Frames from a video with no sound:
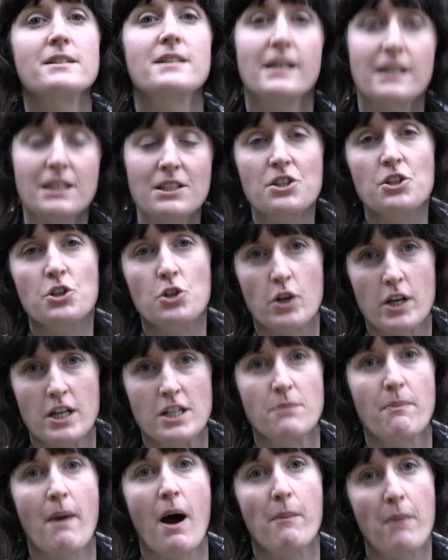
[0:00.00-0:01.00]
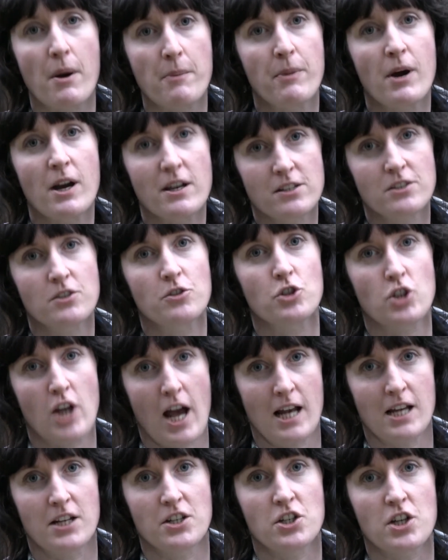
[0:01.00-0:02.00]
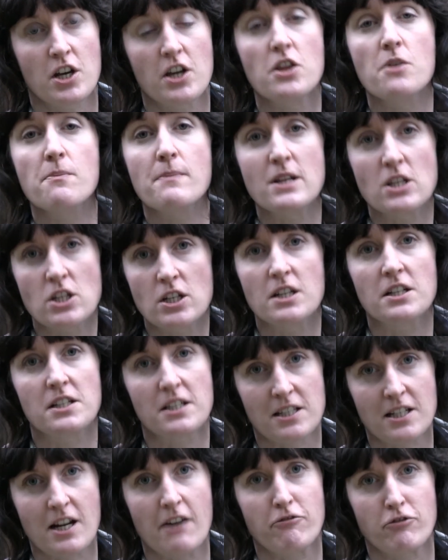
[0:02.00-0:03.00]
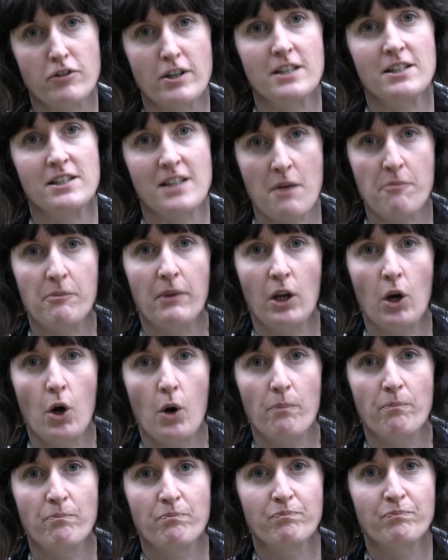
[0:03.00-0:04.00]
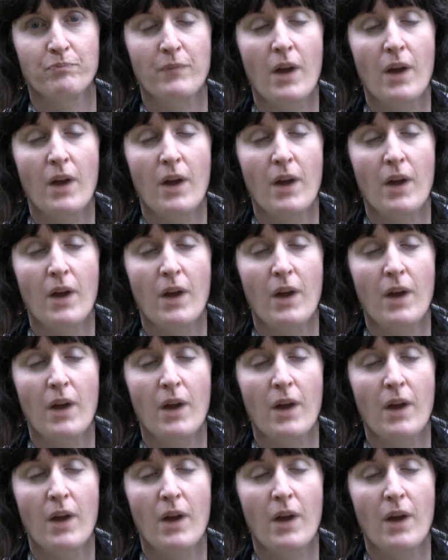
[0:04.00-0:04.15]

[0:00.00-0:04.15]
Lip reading: second story is about my personal challenge and the mission of discovery it set me on.